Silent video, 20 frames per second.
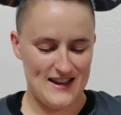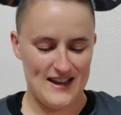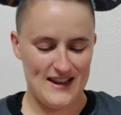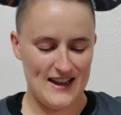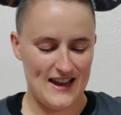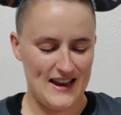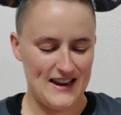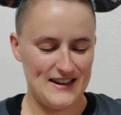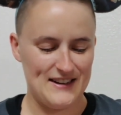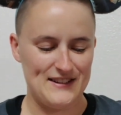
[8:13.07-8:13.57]

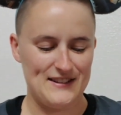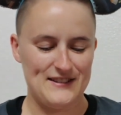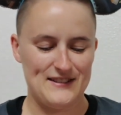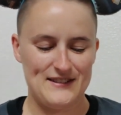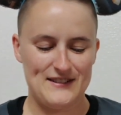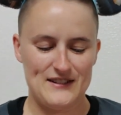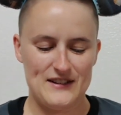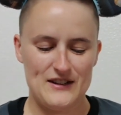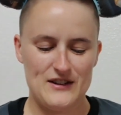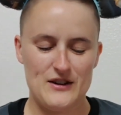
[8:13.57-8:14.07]
again,
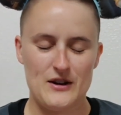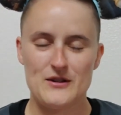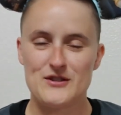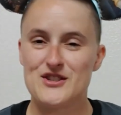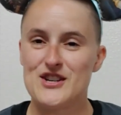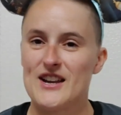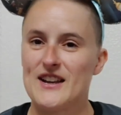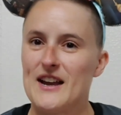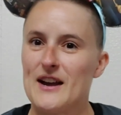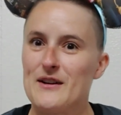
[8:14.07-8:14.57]
go
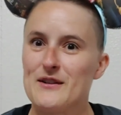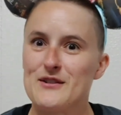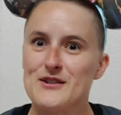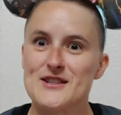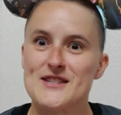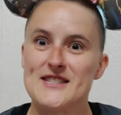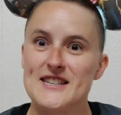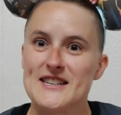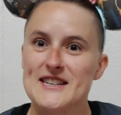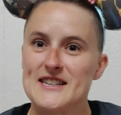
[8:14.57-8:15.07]
check out
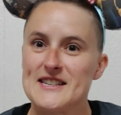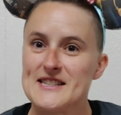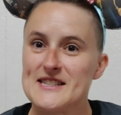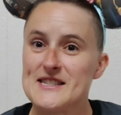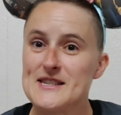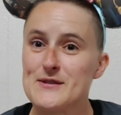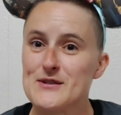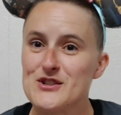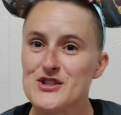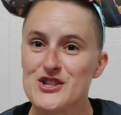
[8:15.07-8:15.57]
Christina and
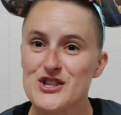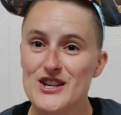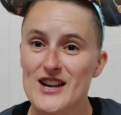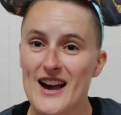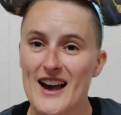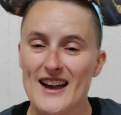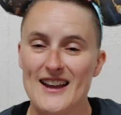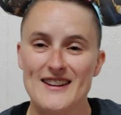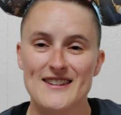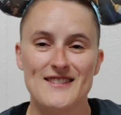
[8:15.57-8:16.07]
see what she
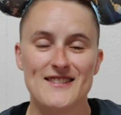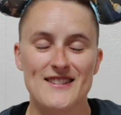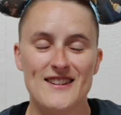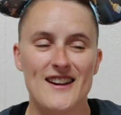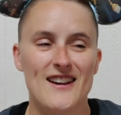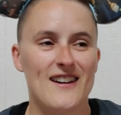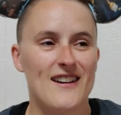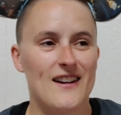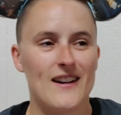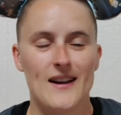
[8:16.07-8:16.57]
got.
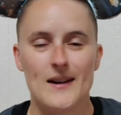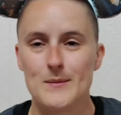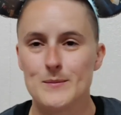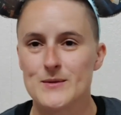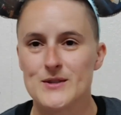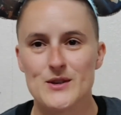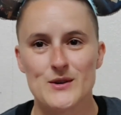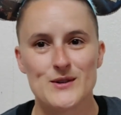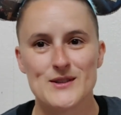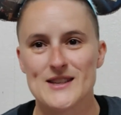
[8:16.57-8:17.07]

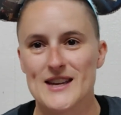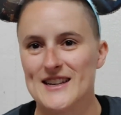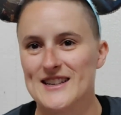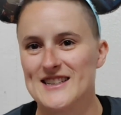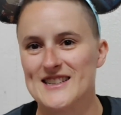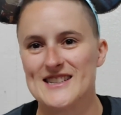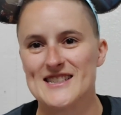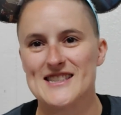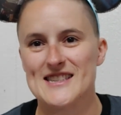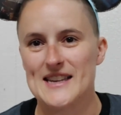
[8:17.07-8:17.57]
I'm so
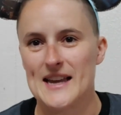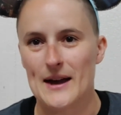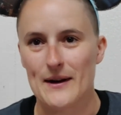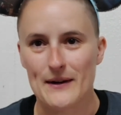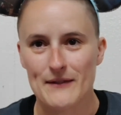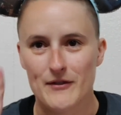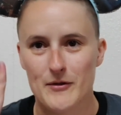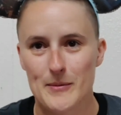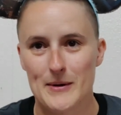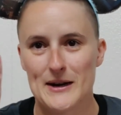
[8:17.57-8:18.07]
excited to see how
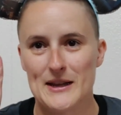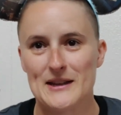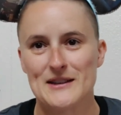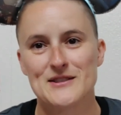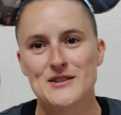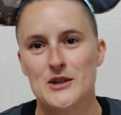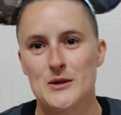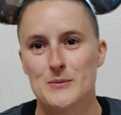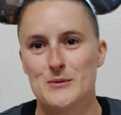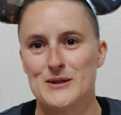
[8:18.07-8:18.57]
everybody
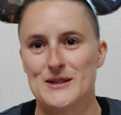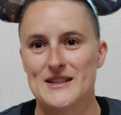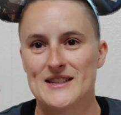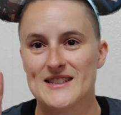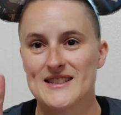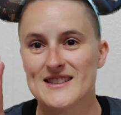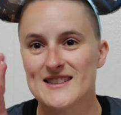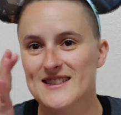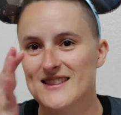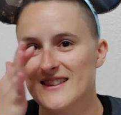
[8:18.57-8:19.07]
interpreted
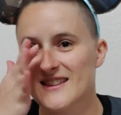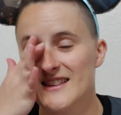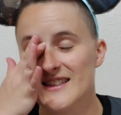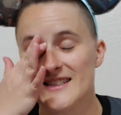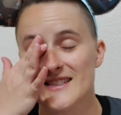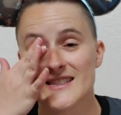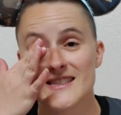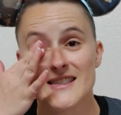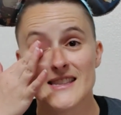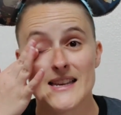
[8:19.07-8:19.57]

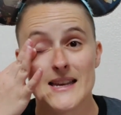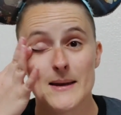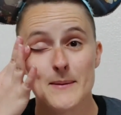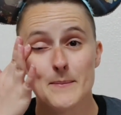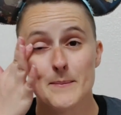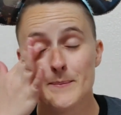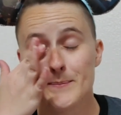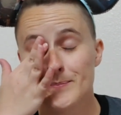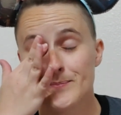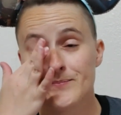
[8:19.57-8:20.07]
this
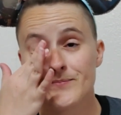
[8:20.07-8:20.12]
theme.